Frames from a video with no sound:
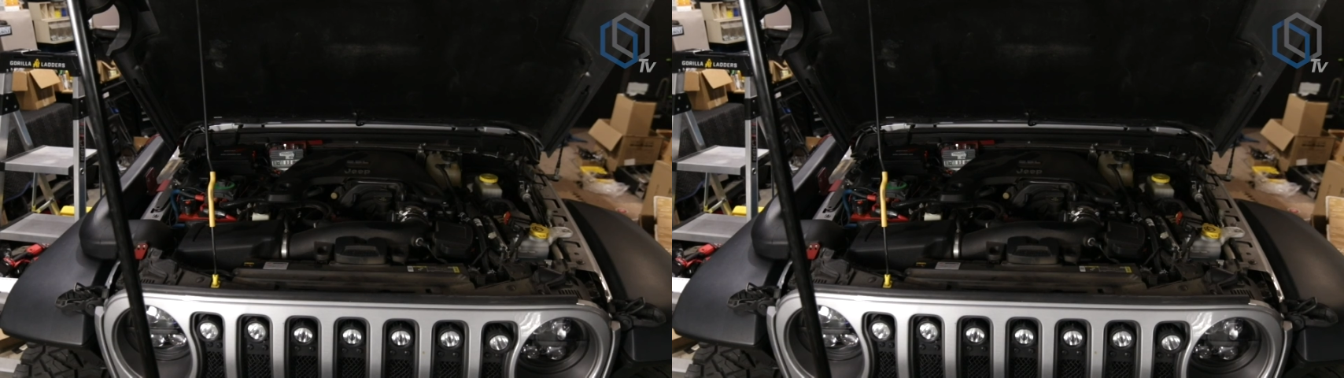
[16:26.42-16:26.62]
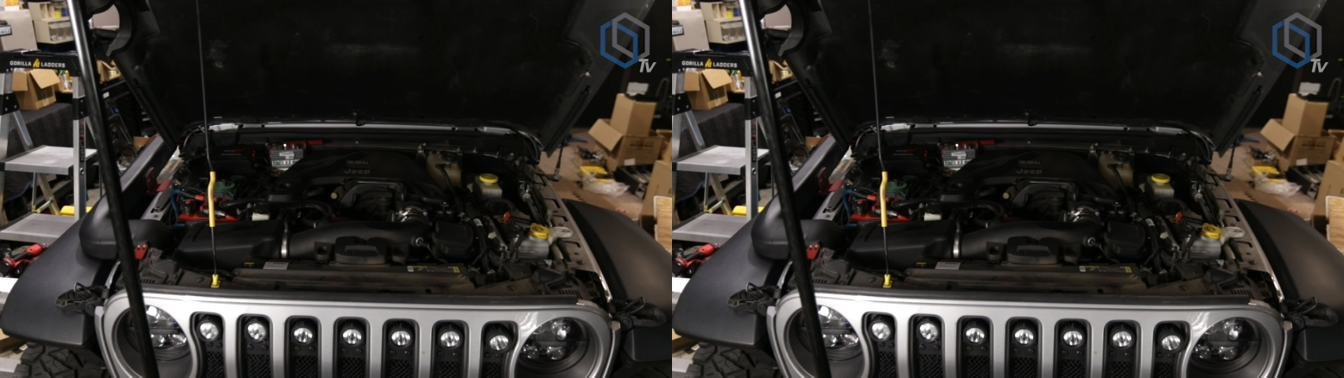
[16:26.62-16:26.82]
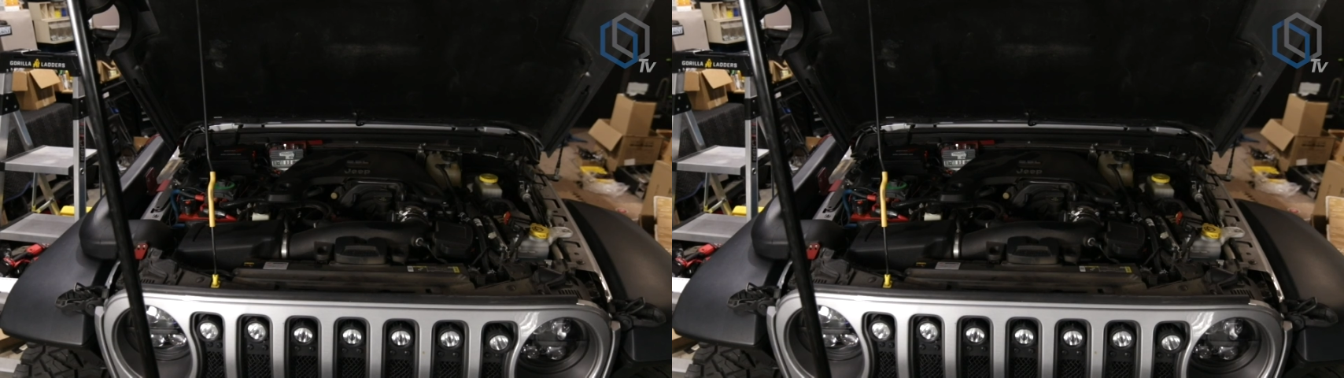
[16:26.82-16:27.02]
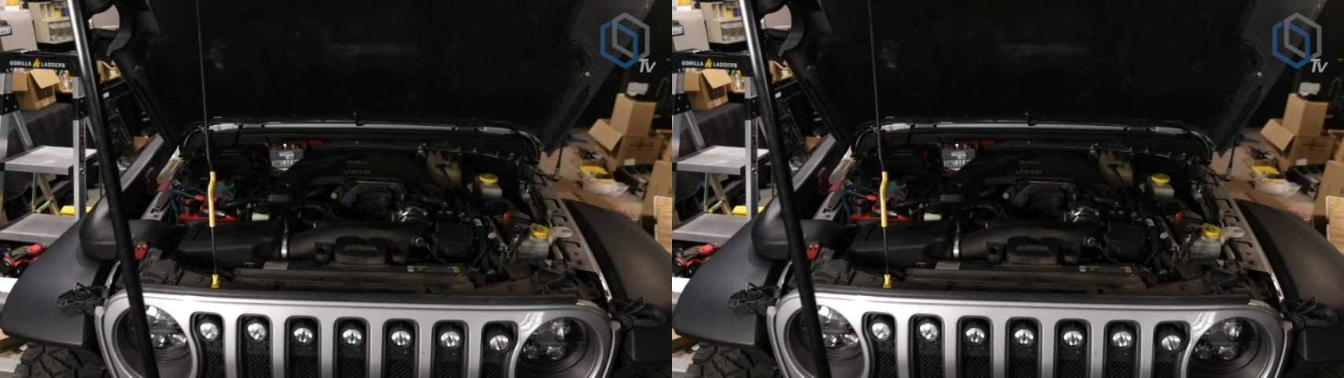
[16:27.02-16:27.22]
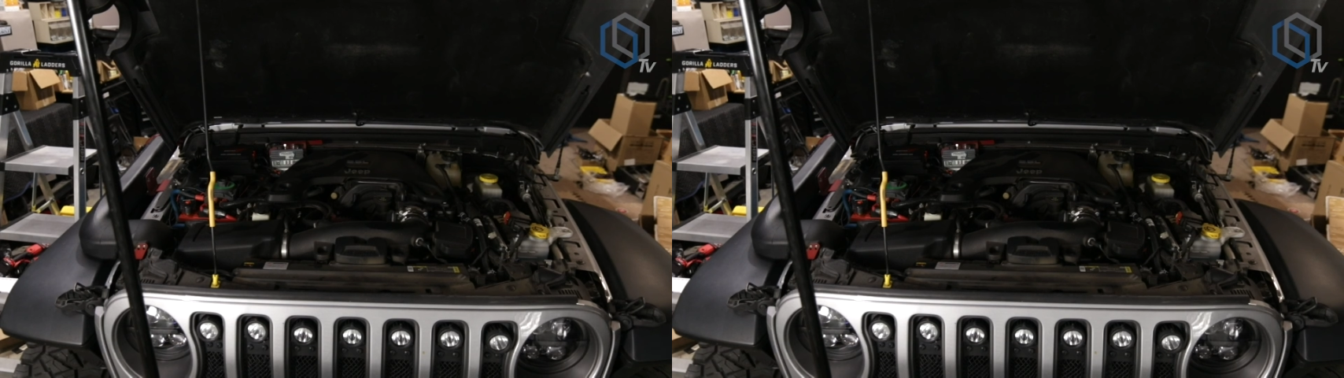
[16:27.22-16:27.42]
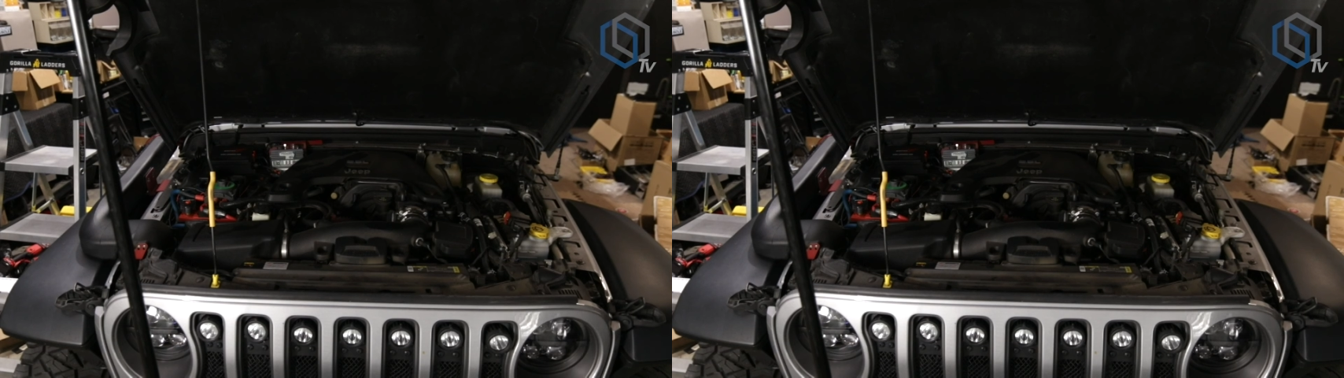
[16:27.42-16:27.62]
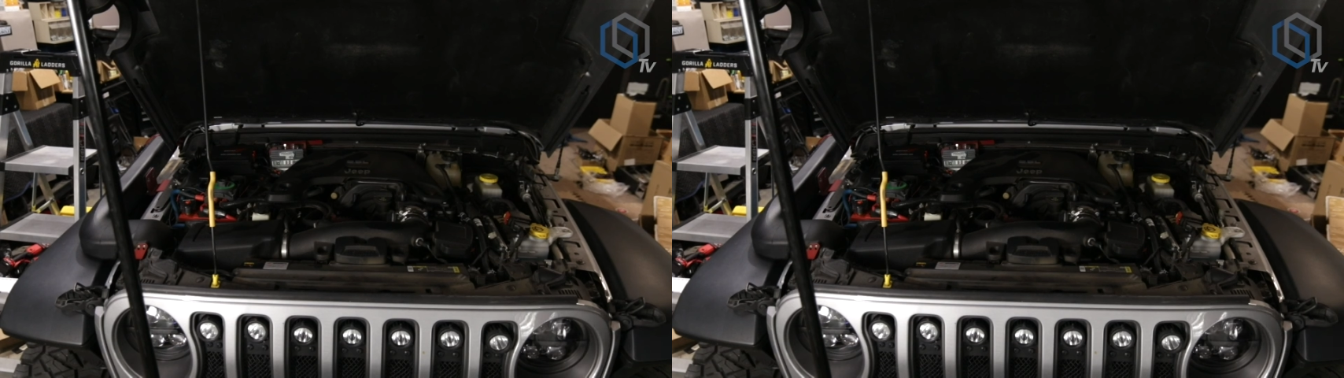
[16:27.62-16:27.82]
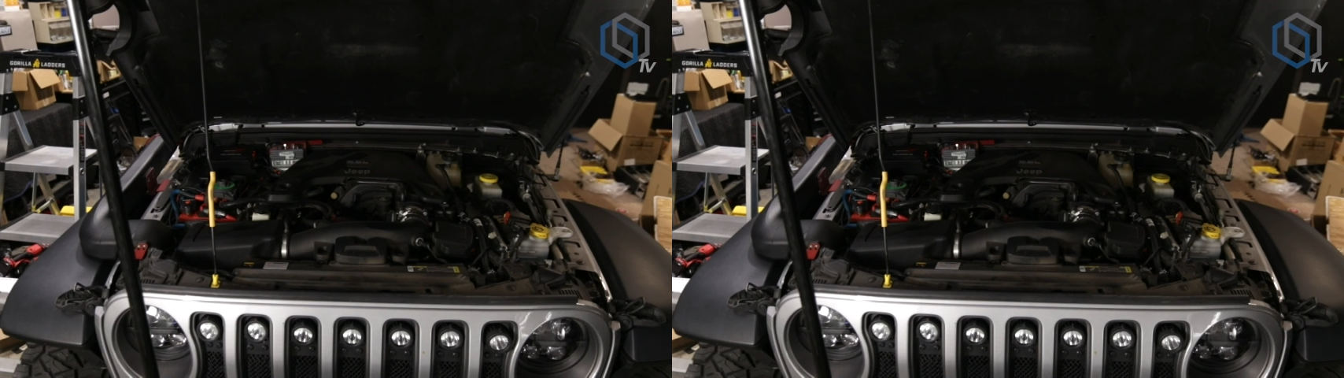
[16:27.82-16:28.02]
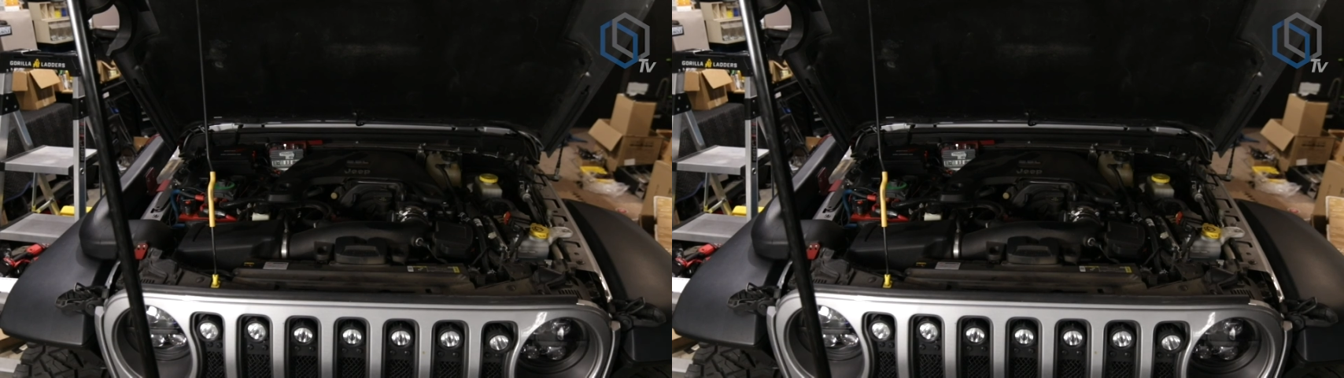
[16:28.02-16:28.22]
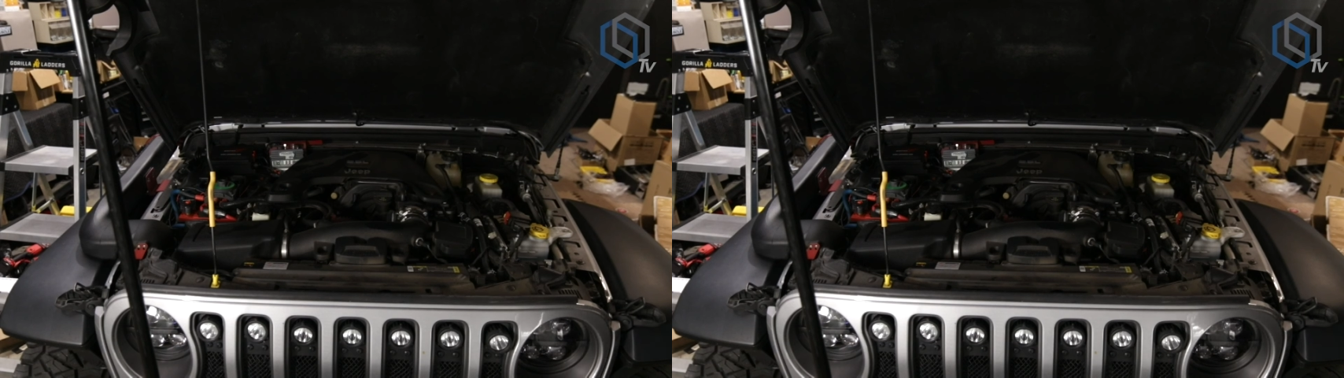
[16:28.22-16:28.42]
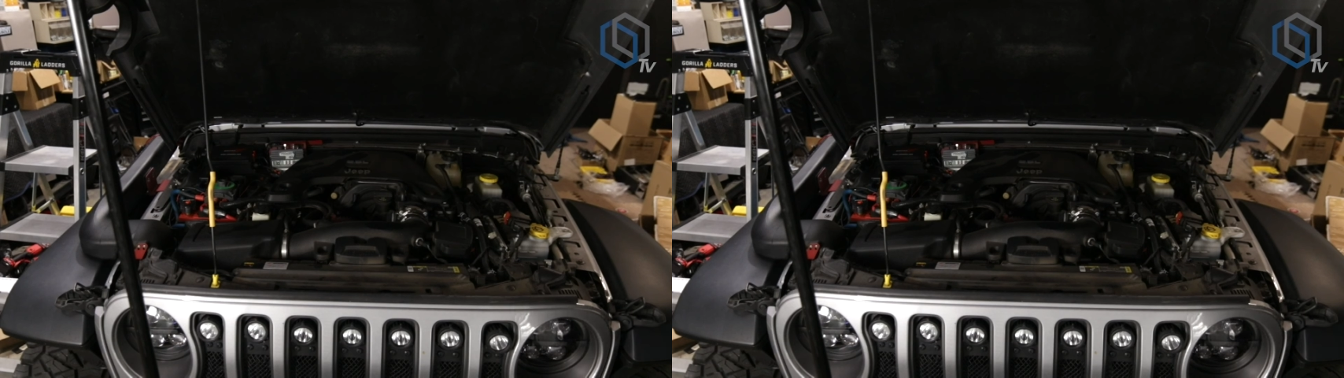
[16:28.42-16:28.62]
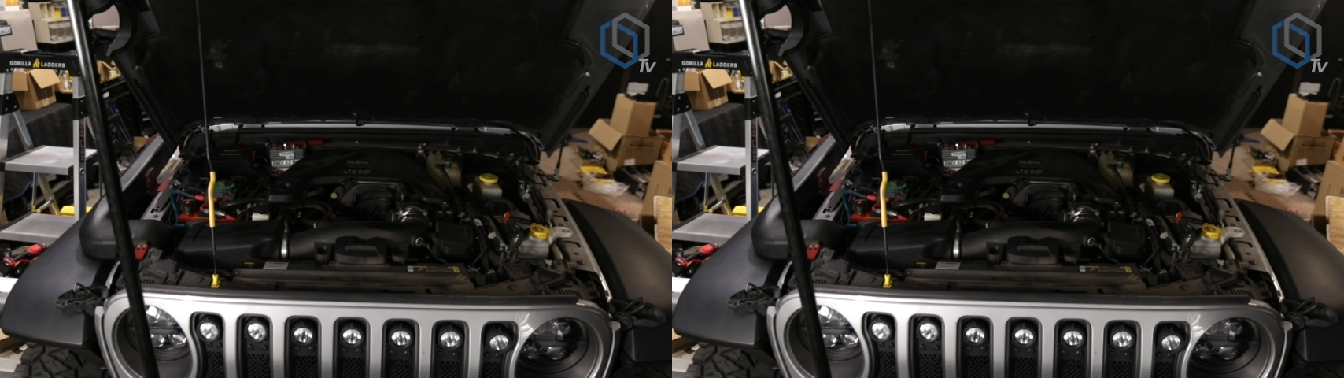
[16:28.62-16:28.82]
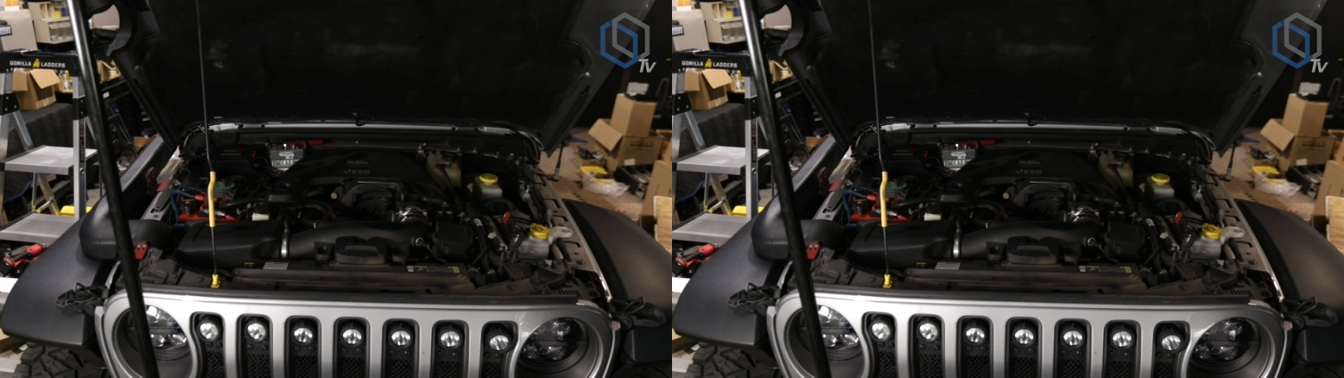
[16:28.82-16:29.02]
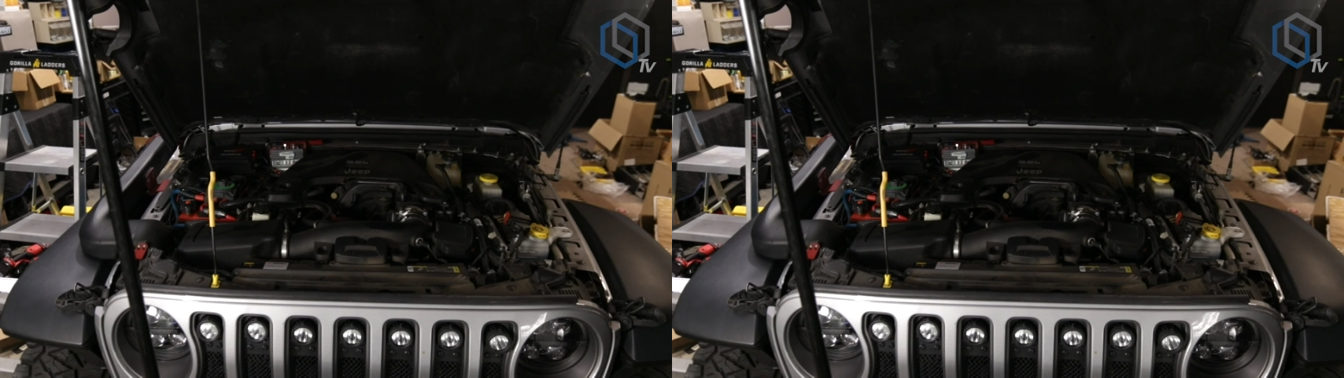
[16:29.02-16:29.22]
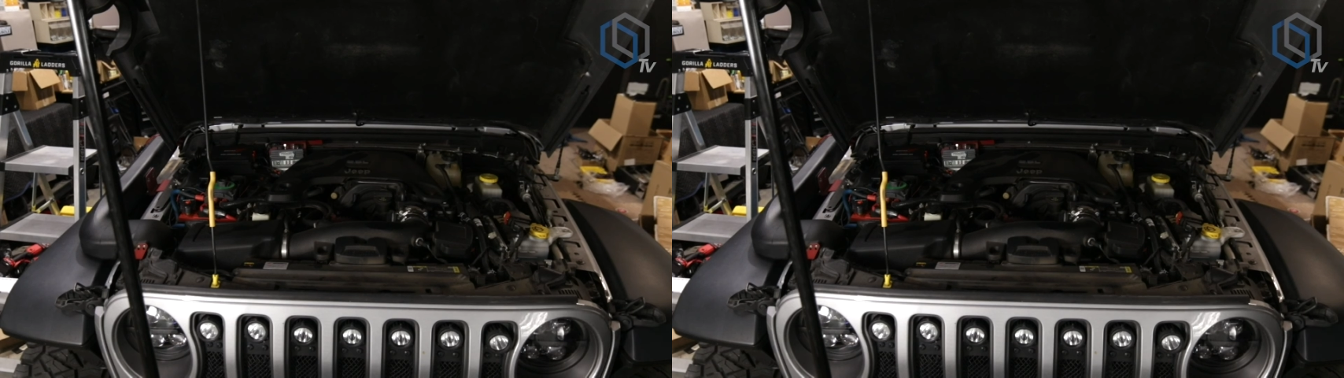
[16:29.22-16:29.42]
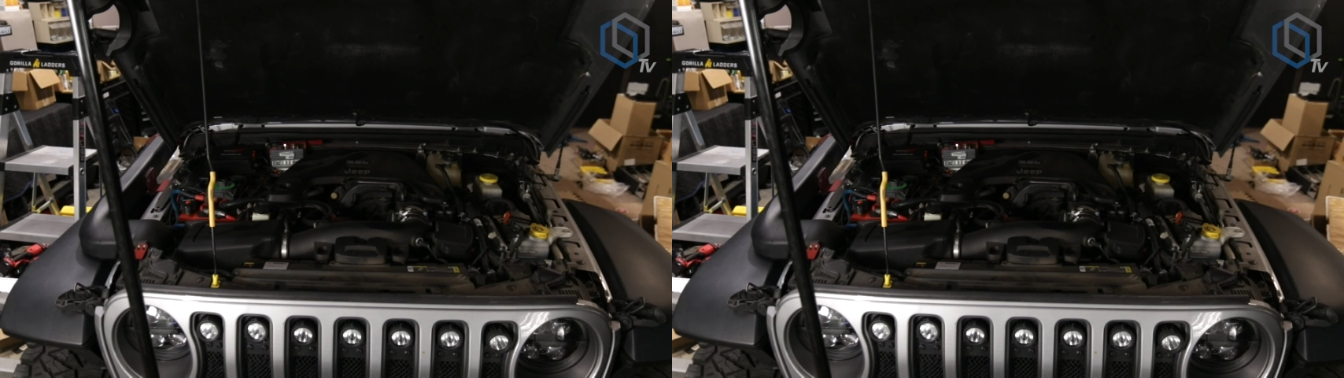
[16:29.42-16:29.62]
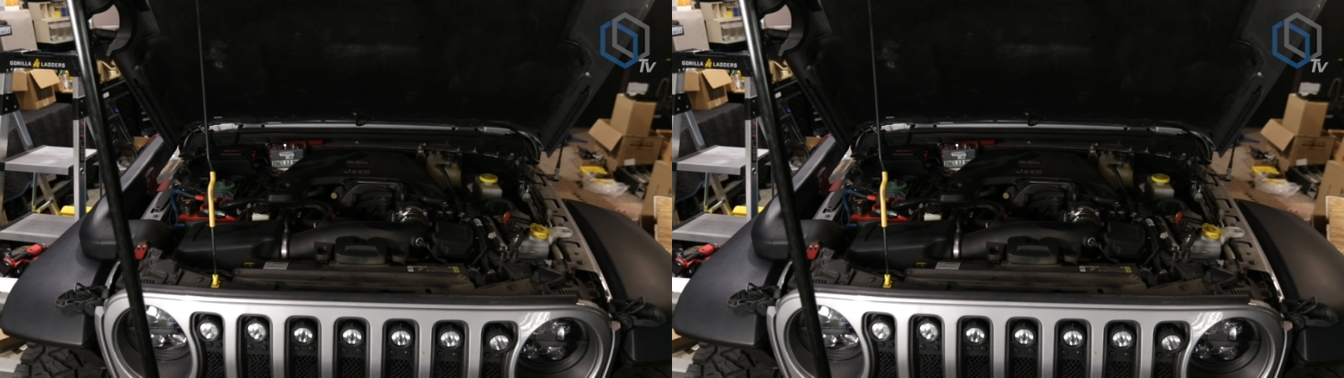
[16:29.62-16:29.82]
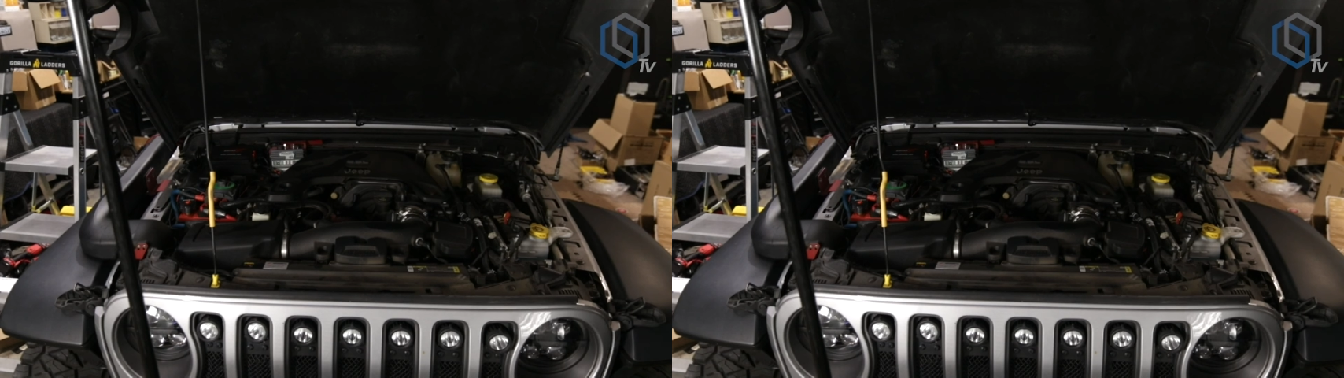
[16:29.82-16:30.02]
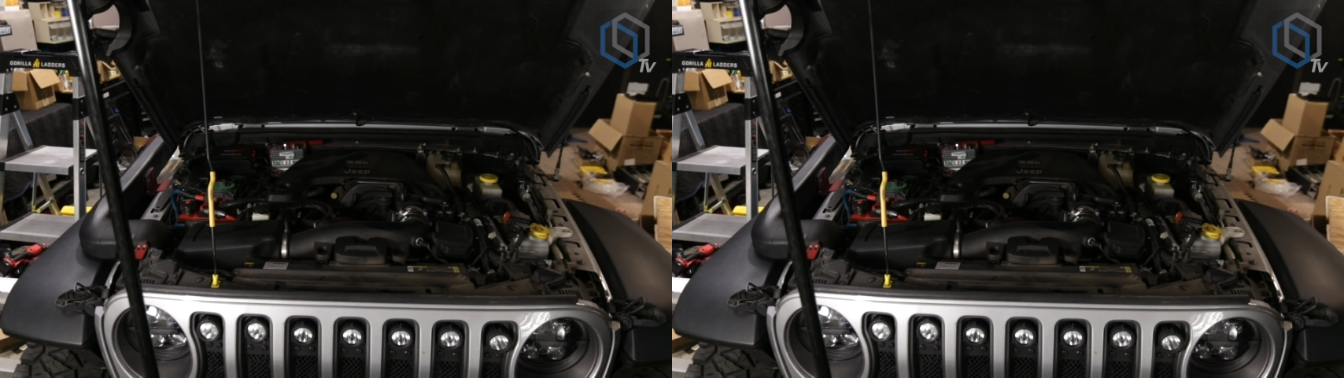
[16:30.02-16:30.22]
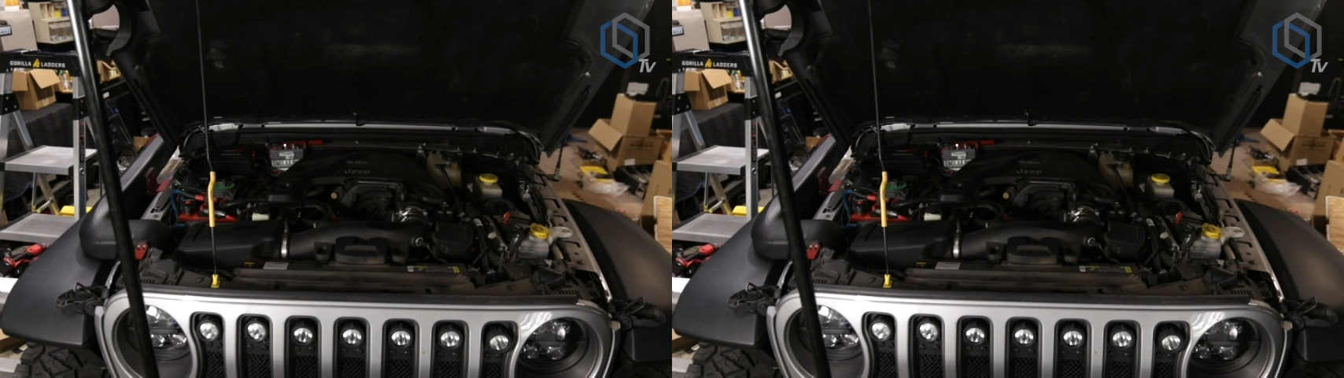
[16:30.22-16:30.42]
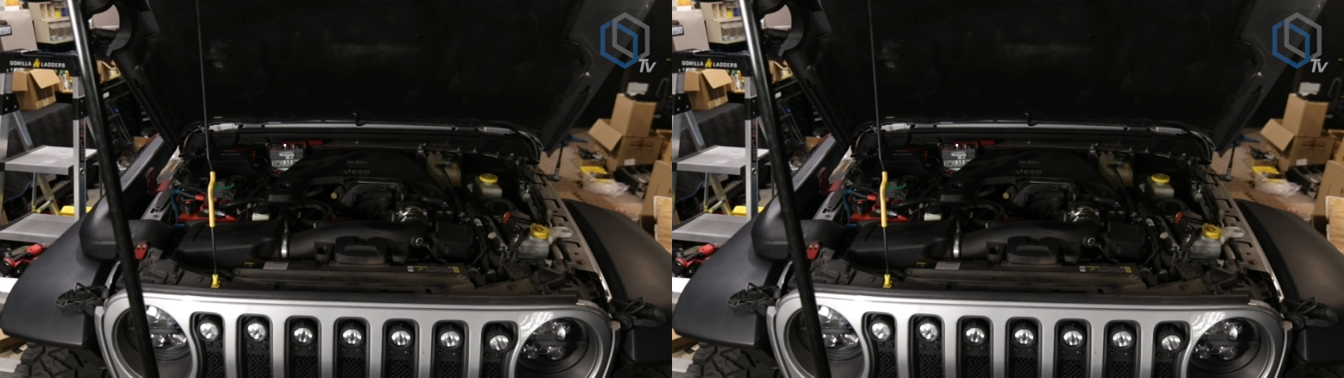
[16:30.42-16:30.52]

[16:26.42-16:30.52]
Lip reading: (no speaker visible)